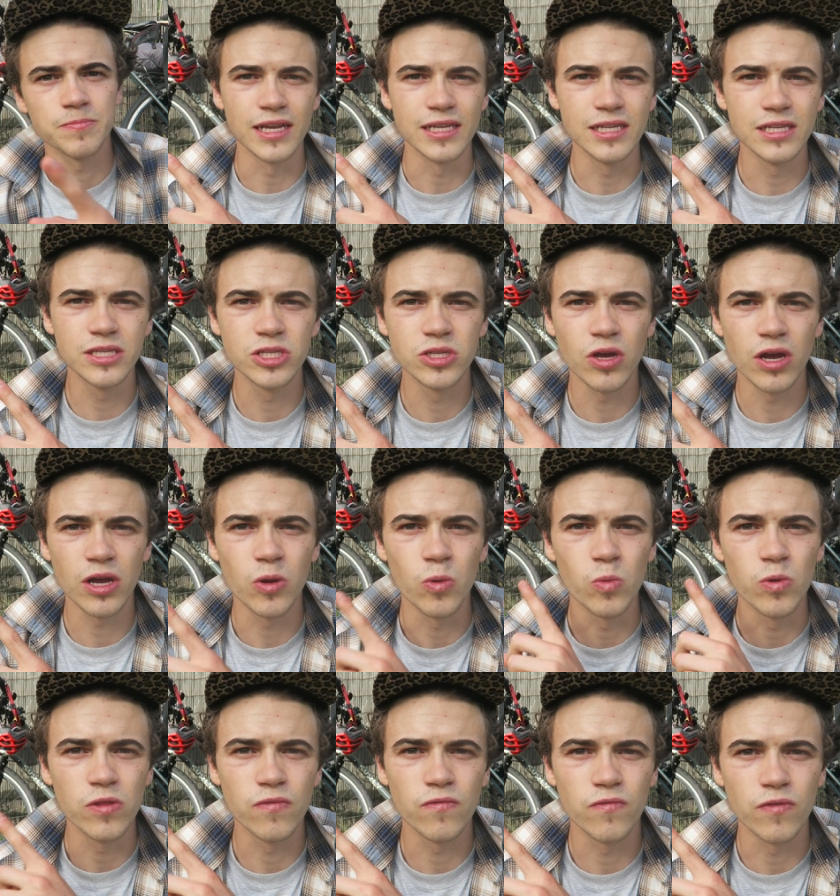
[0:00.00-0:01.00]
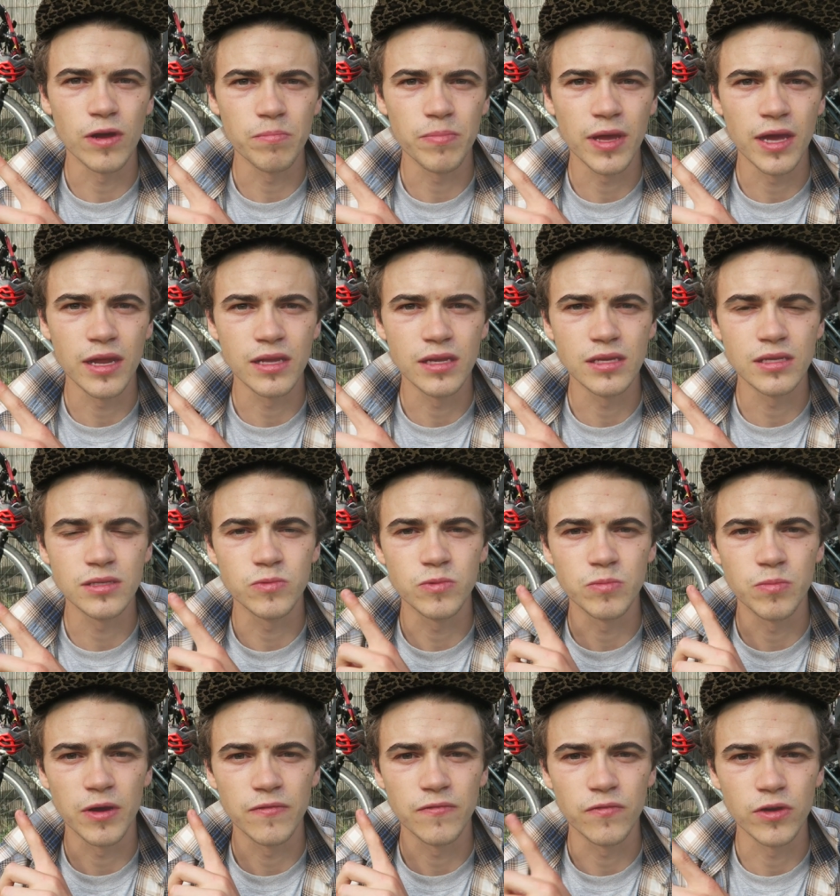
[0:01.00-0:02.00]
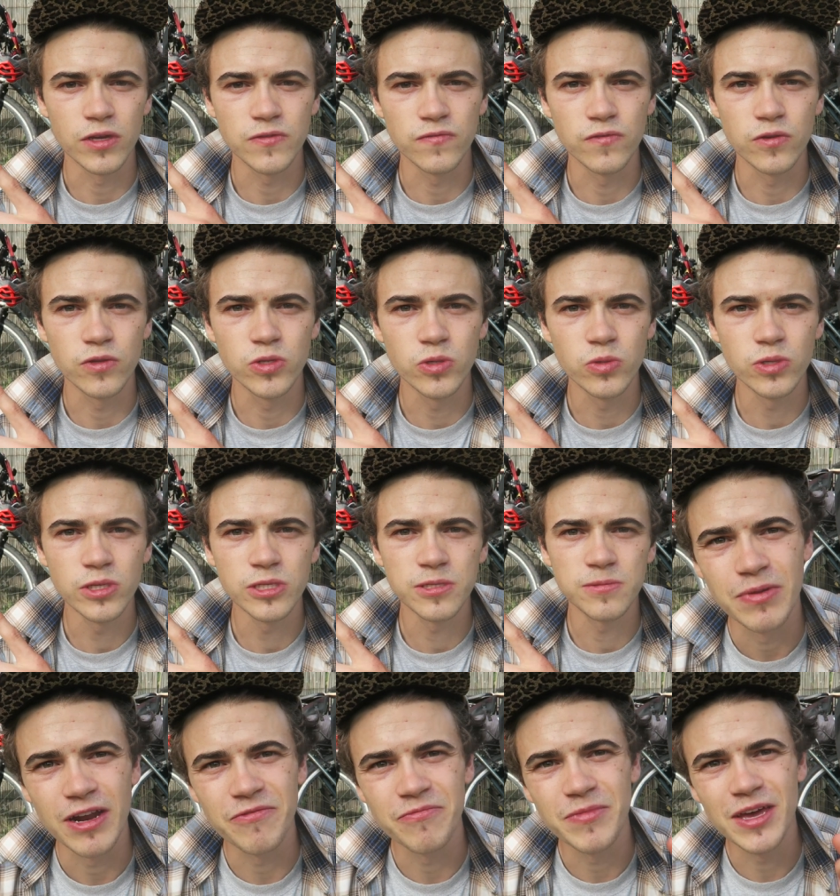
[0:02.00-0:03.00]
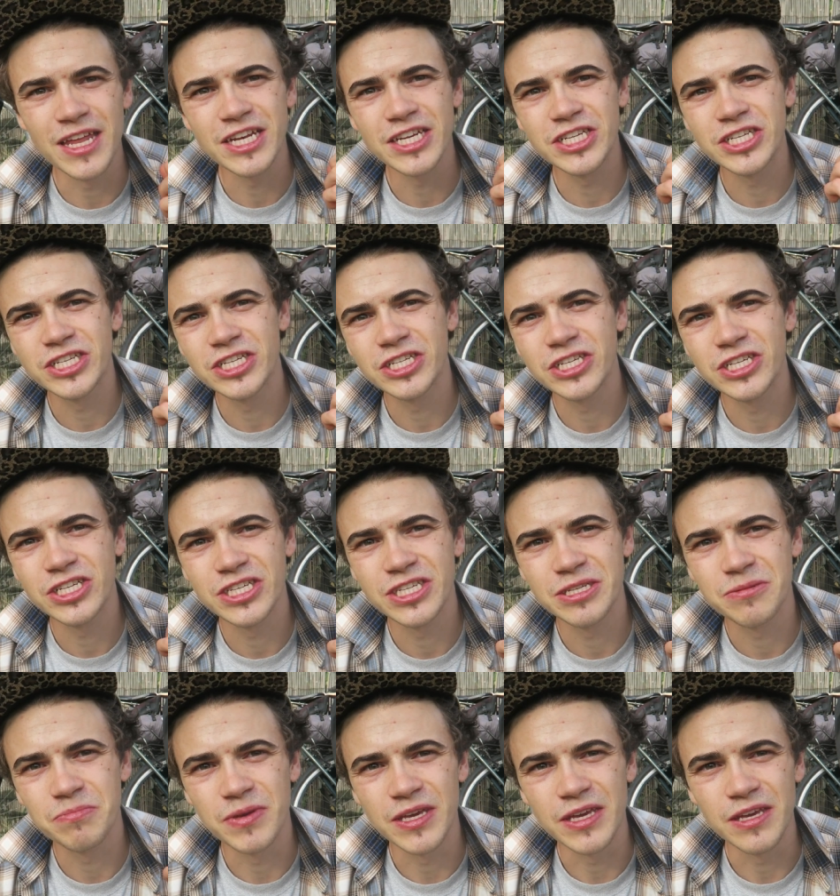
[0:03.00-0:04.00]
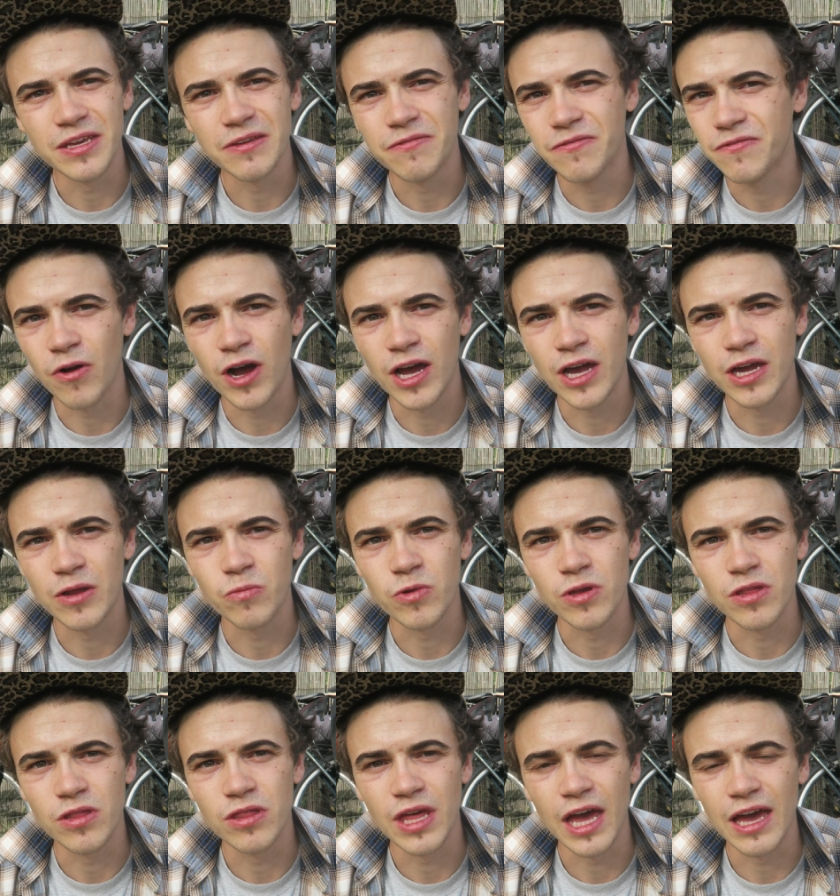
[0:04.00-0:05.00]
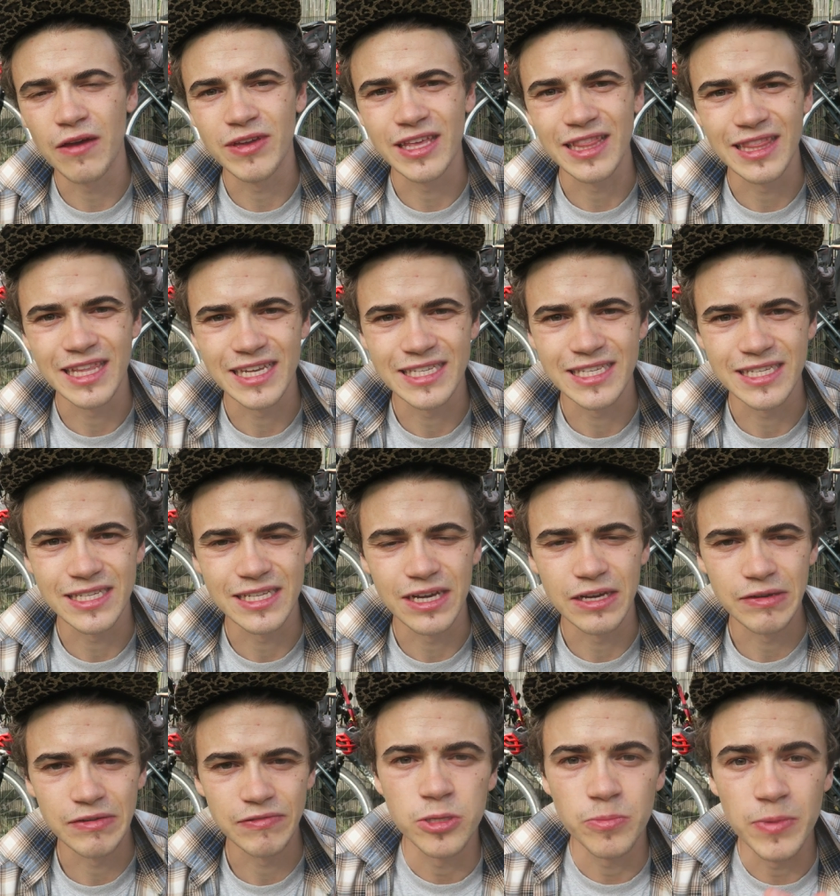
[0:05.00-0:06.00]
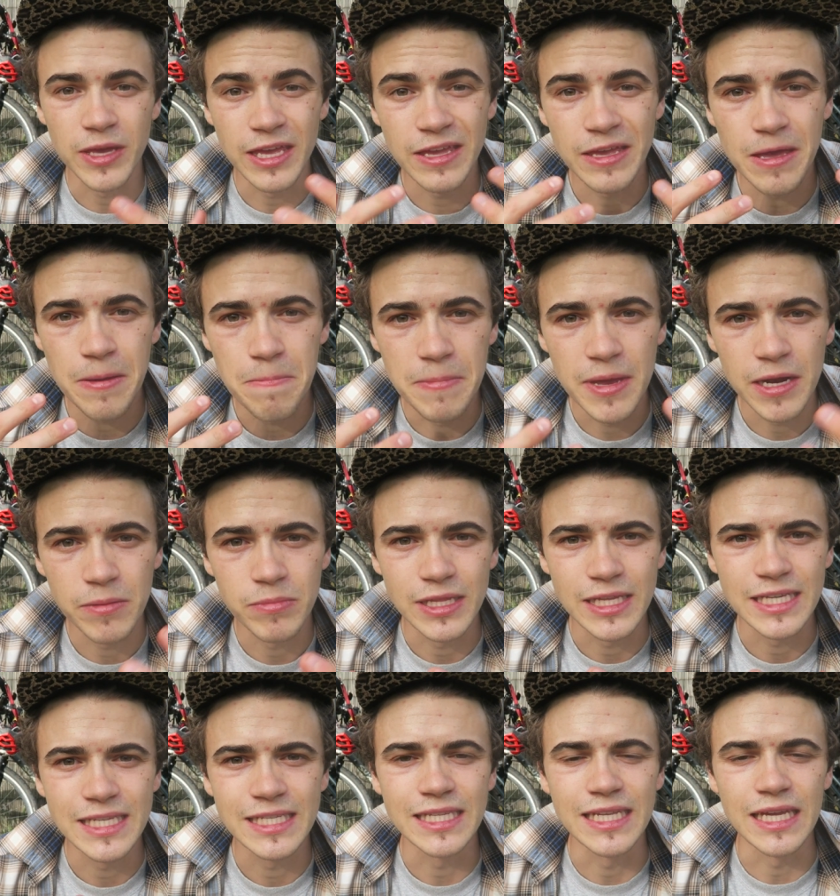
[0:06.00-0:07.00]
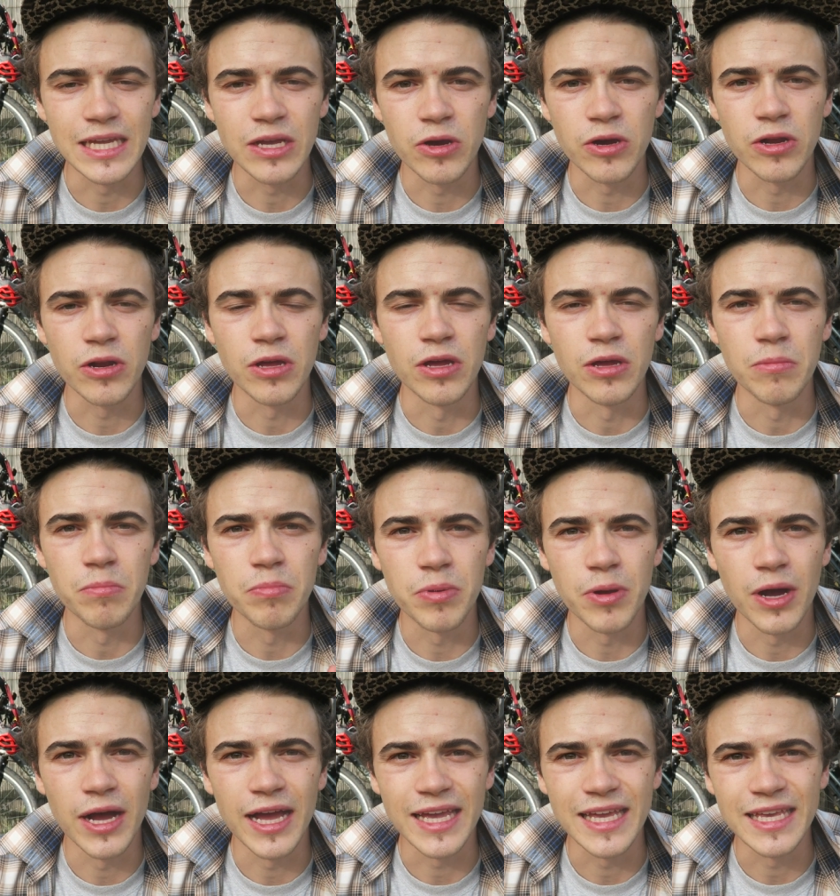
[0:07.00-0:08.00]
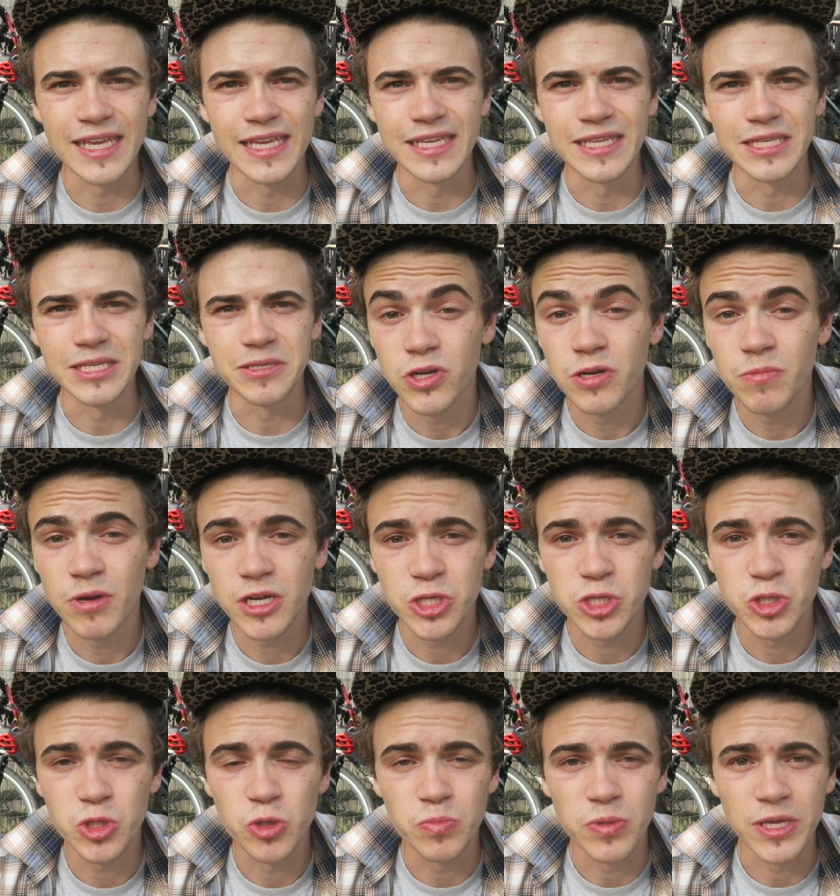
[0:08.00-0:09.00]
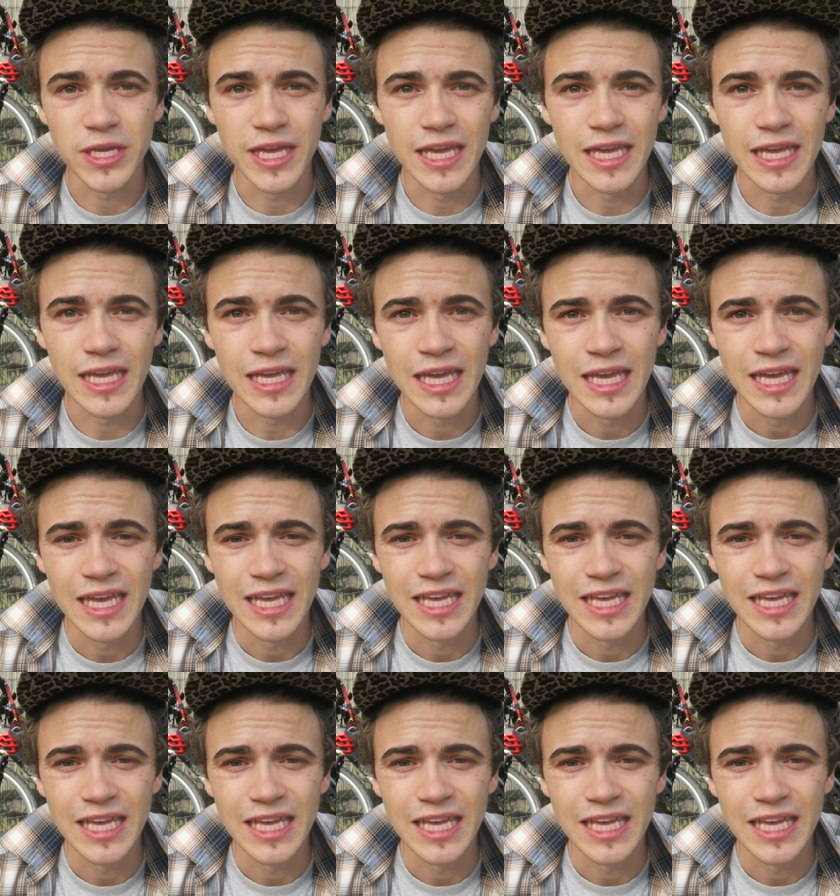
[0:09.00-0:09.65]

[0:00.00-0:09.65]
I did cycle with front panniers with my first few tours, but I've managed to just be fine with having less stuff. So being minimalistic on a bike is pretty much super key.